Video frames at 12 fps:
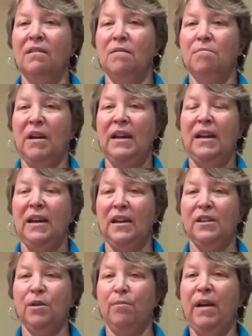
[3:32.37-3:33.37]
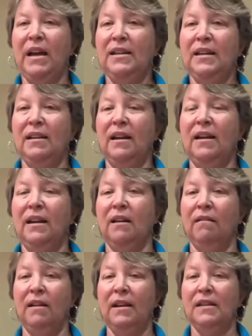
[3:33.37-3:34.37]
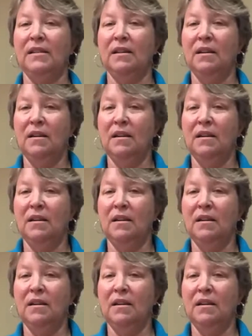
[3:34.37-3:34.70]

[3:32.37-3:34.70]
My knees are bent at 90 degrees.